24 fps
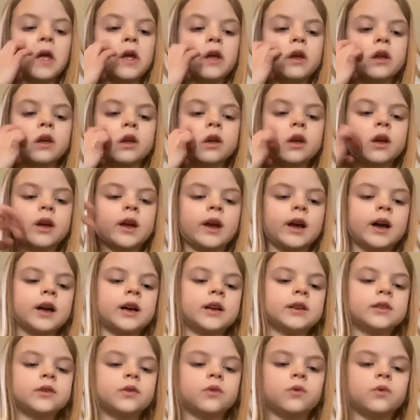He
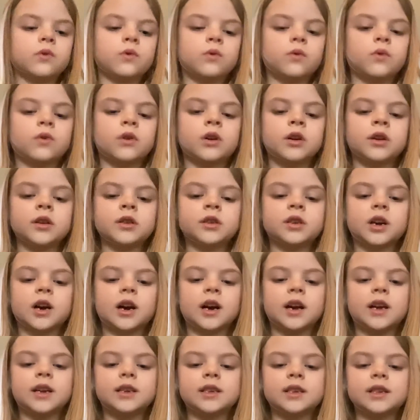has orange
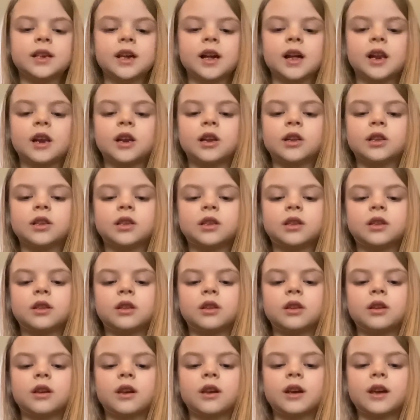eyes and a
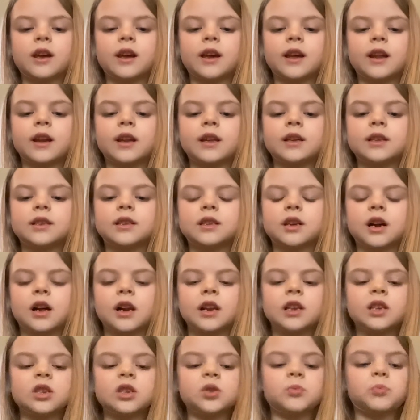and his tail
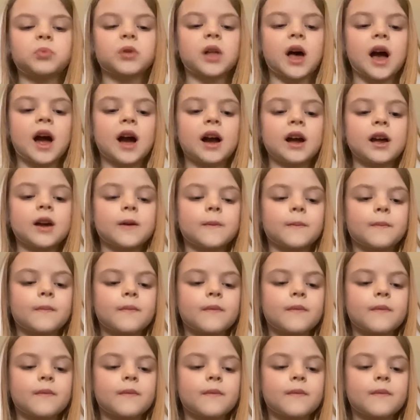is black.